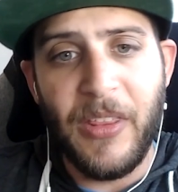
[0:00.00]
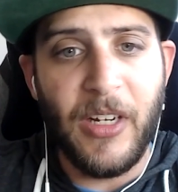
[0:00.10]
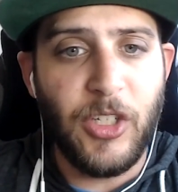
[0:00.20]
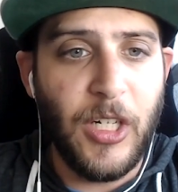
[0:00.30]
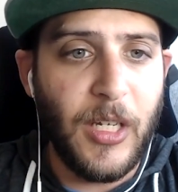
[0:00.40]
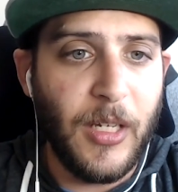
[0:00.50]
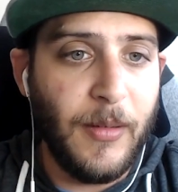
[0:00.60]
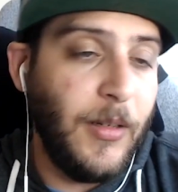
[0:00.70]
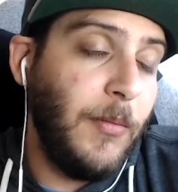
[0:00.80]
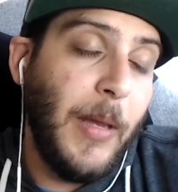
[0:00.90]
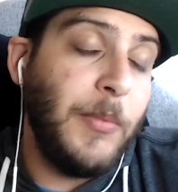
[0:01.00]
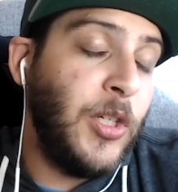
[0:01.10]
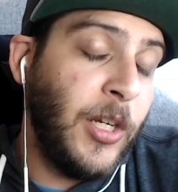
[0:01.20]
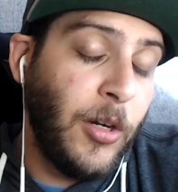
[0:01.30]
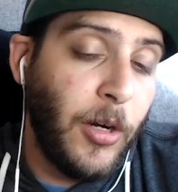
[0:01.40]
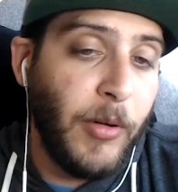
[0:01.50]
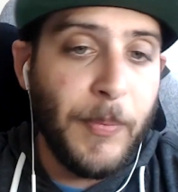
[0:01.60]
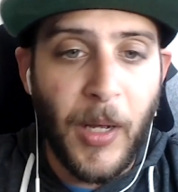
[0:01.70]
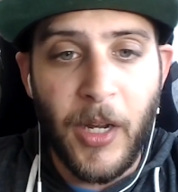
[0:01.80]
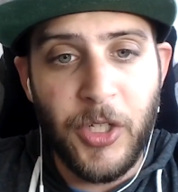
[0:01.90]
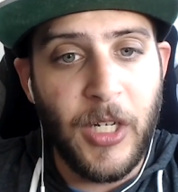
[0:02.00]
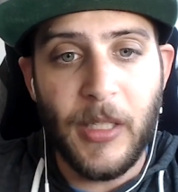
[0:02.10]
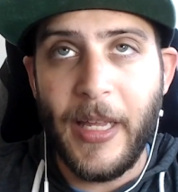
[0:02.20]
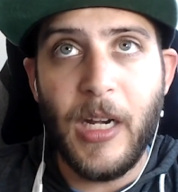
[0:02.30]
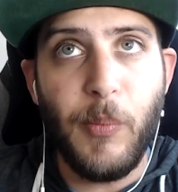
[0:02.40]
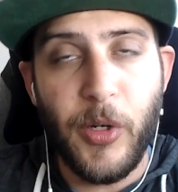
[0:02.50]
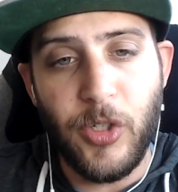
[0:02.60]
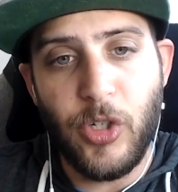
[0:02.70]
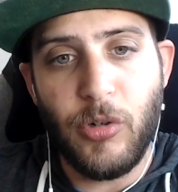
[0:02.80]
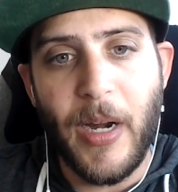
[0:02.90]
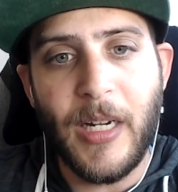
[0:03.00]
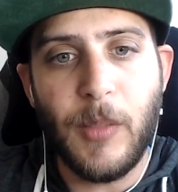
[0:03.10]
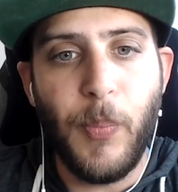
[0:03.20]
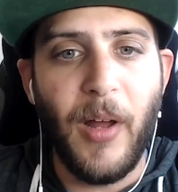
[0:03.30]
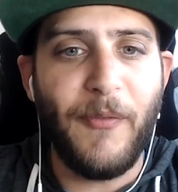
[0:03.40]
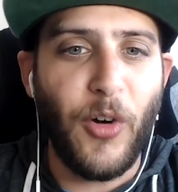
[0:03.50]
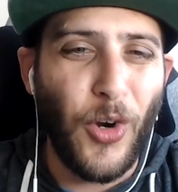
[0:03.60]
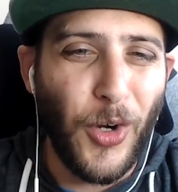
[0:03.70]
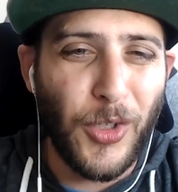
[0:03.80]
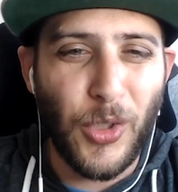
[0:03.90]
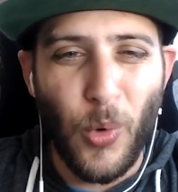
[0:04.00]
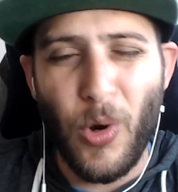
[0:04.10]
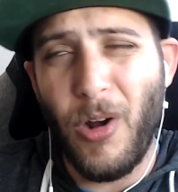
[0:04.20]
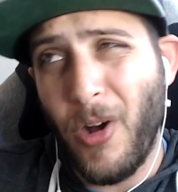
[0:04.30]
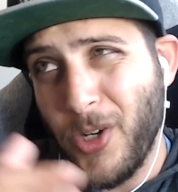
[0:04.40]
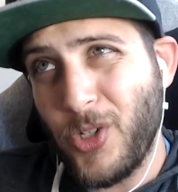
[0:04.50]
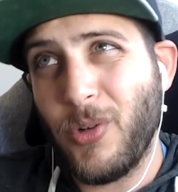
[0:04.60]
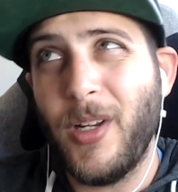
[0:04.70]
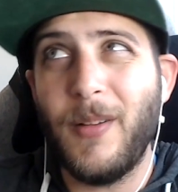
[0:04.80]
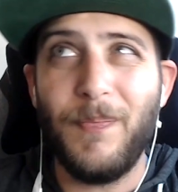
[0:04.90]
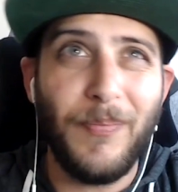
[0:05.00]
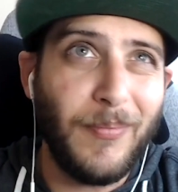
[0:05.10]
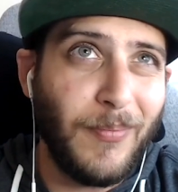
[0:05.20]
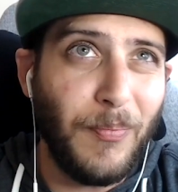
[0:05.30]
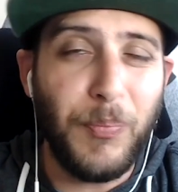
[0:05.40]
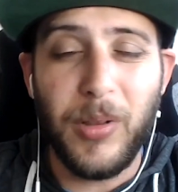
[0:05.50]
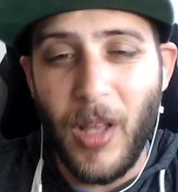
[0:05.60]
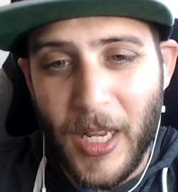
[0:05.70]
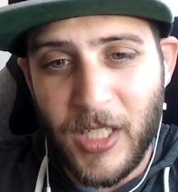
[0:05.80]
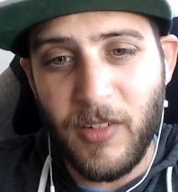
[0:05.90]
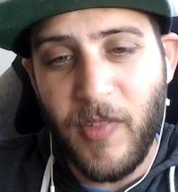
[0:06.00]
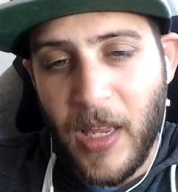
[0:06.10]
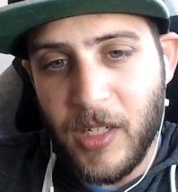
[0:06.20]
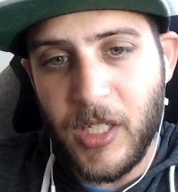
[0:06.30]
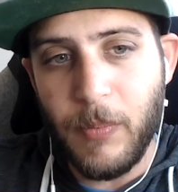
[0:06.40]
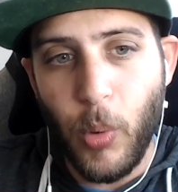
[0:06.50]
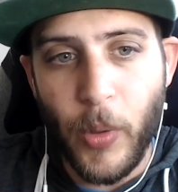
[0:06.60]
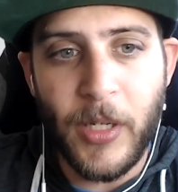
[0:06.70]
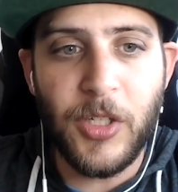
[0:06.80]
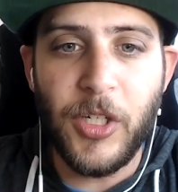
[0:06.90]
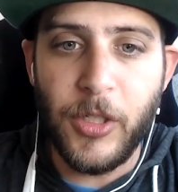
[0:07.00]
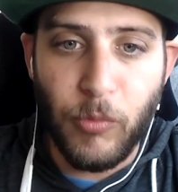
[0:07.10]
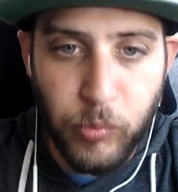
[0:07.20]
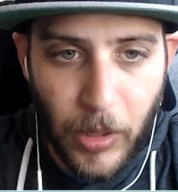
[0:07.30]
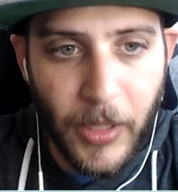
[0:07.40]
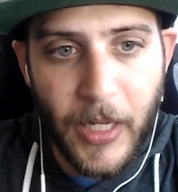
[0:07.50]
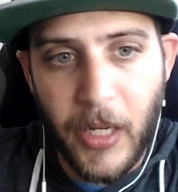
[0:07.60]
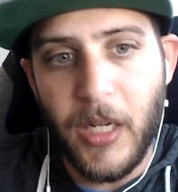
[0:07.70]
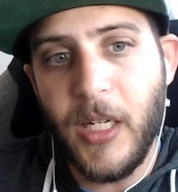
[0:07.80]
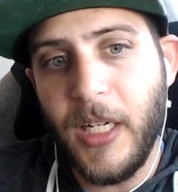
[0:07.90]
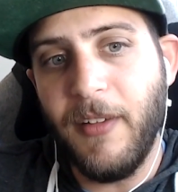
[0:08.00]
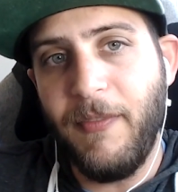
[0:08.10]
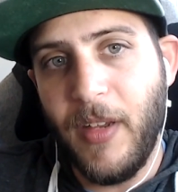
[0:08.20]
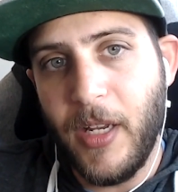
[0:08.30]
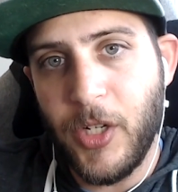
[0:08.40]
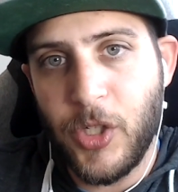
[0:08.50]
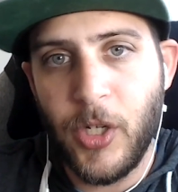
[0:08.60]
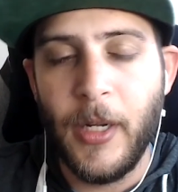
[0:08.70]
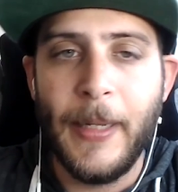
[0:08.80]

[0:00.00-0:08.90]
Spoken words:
I think she can, you know, maybe she can hurt Rebos. She can land a bunch of strikes. But for her to score 100-plus fantasy points, she's really going to need a finish.